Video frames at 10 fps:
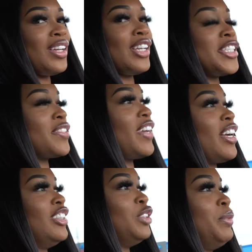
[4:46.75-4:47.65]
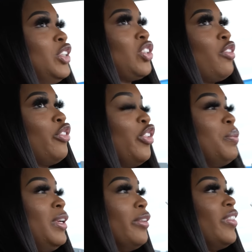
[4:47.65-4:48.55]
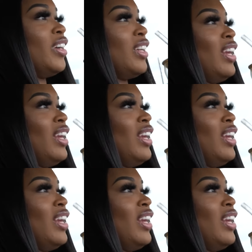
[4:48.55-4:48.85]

That's fine, because you be chauffeuring me around